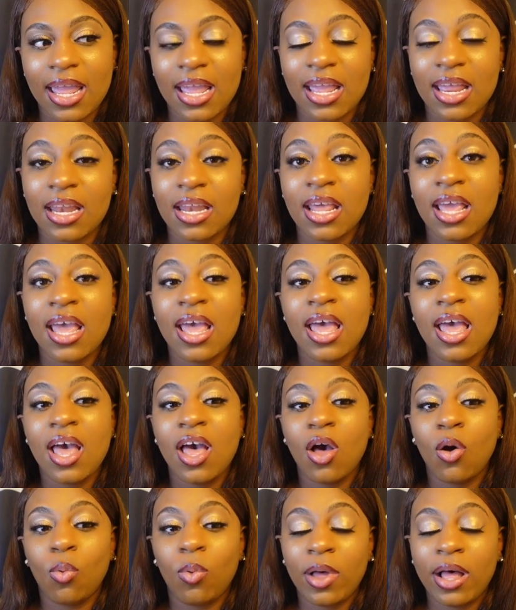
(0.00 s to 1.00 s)
And
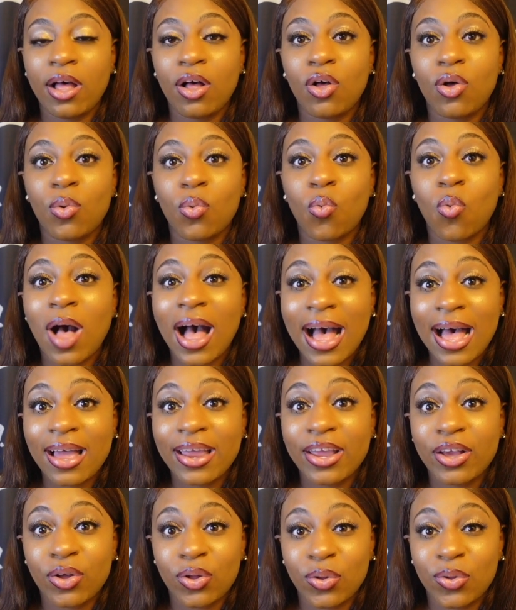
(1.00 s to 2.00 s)
well,
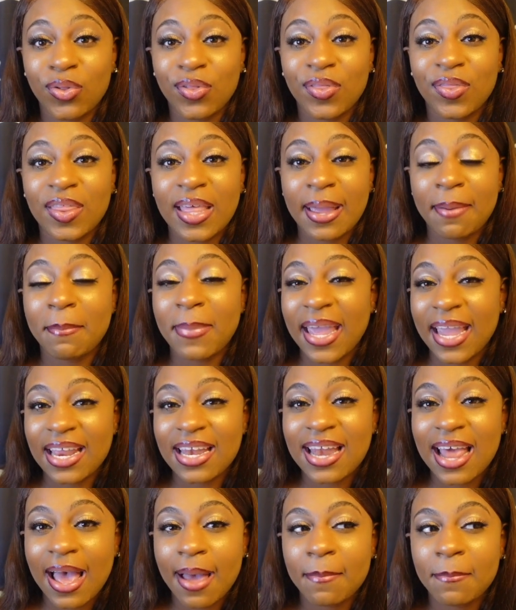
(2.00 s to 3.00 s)
while they may
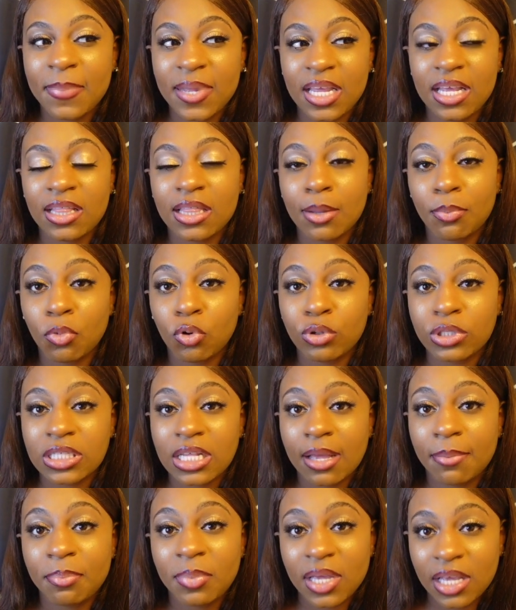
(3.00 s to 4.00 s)
not be the most
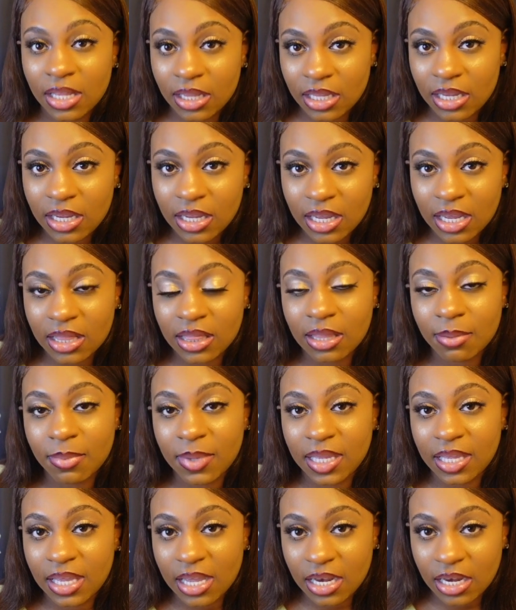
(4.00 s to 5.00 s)
appealing in the
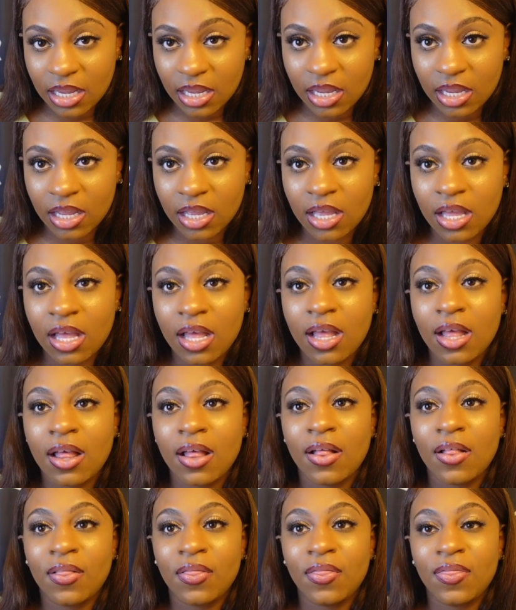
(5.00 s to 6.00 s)
beginning,
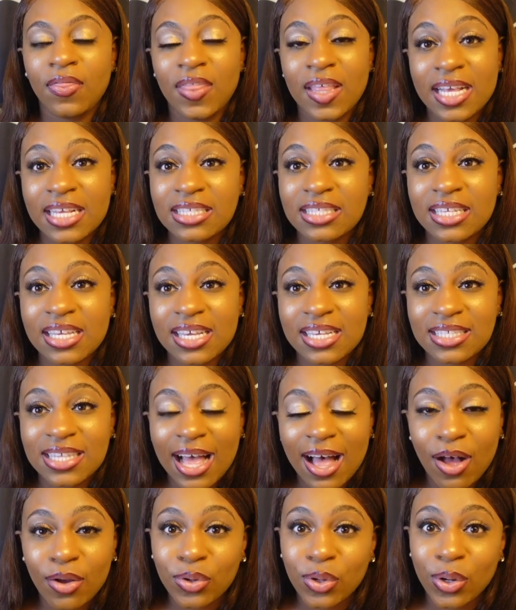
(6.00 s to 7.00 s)
this is
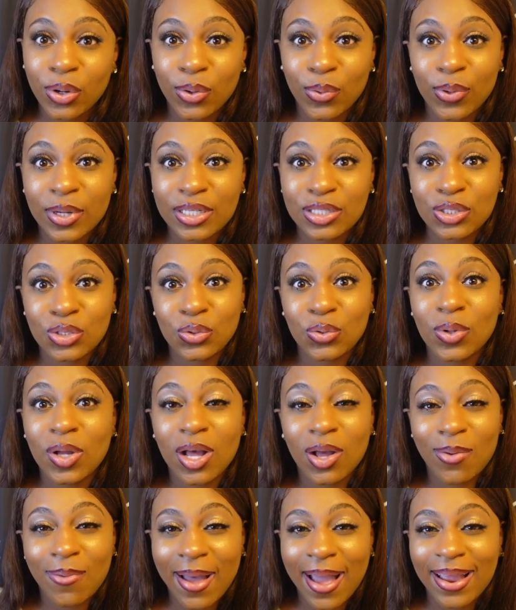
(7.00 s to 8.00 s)
how you're going to
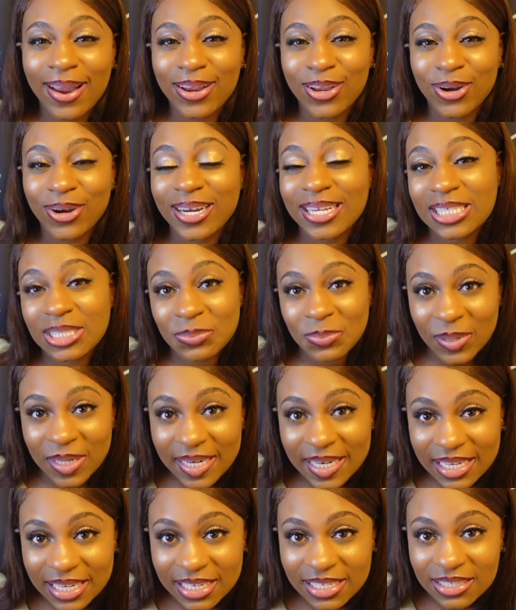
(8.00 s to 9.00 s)
acquire your
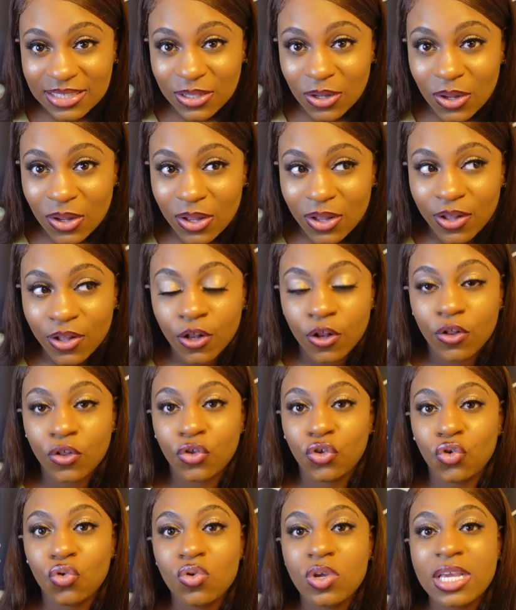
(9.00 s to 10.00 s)
experience, y'all.
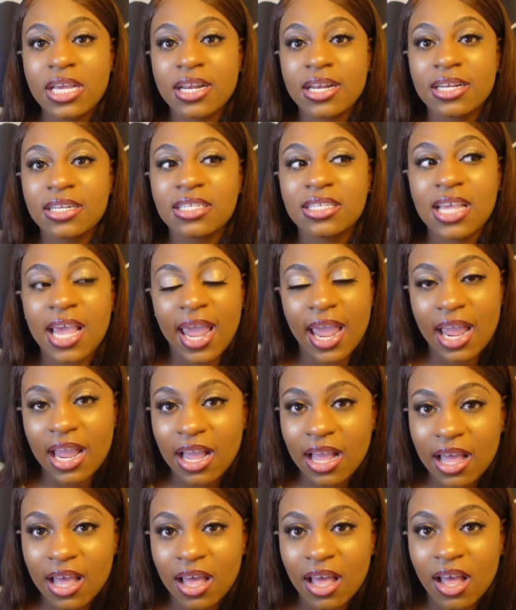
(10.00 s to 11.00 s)
You can
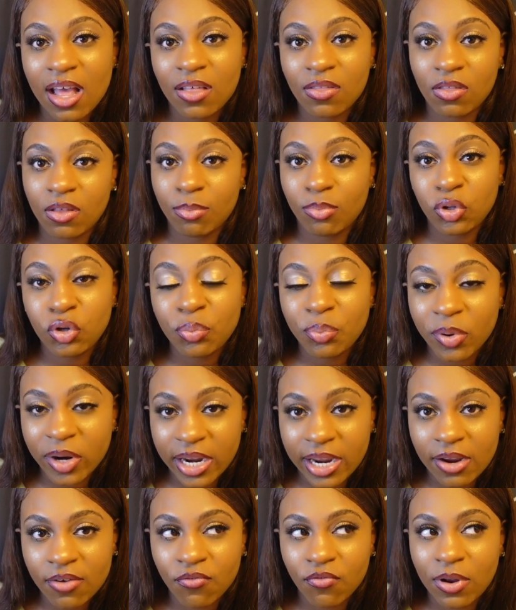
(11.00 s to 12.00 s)
take the
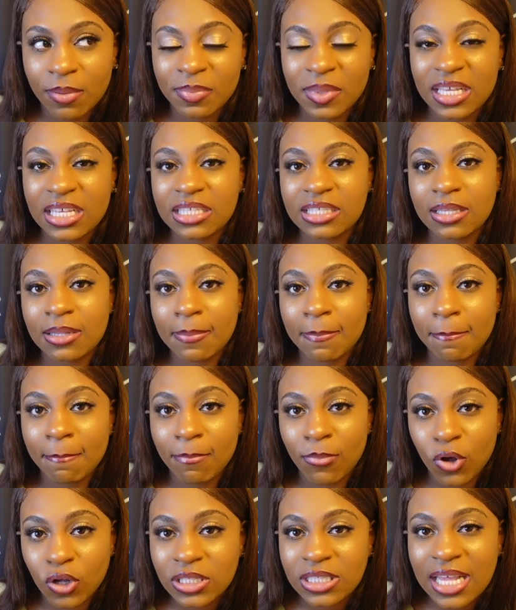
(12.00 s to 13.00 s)
blueprint from these
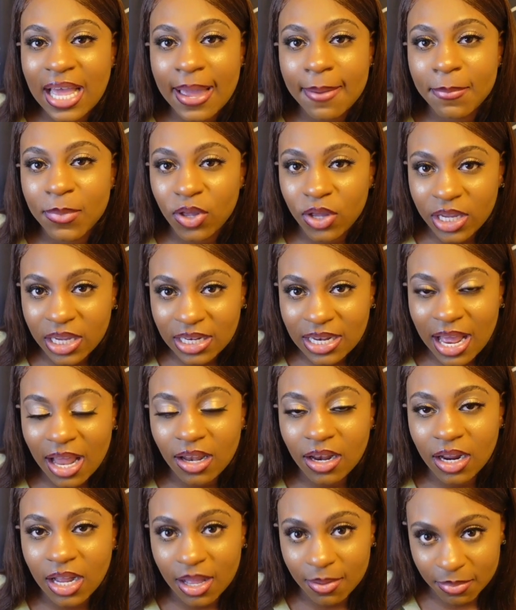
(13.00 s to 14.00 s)

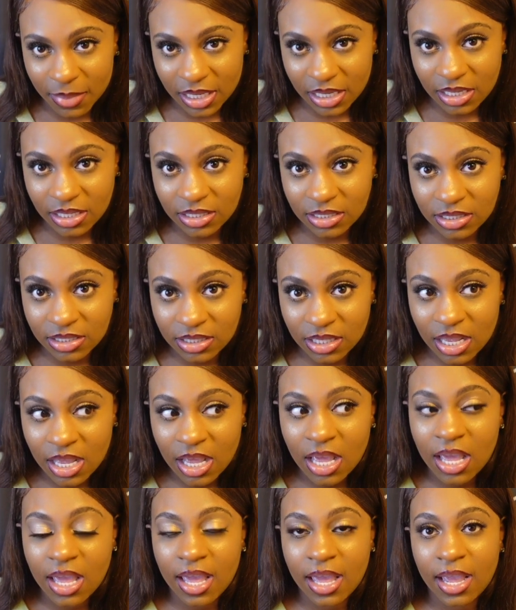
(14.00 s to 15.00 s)
multi-million-dollar companies
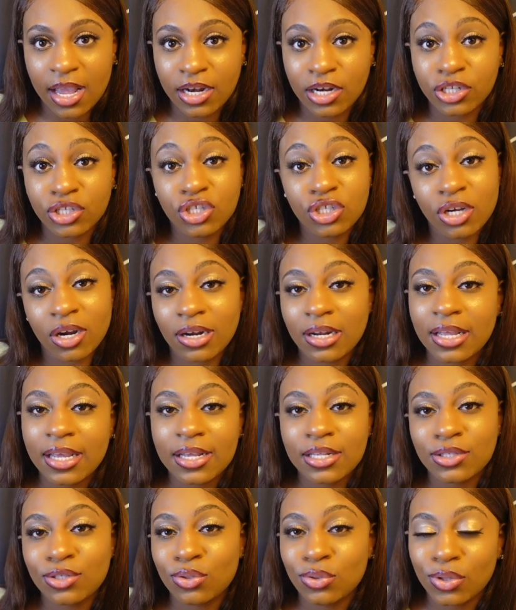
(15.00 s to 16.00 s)
and turn it
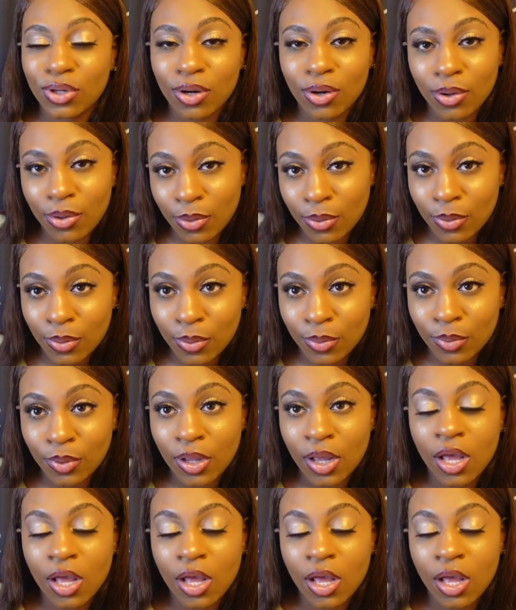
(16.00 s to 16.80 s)
into your own.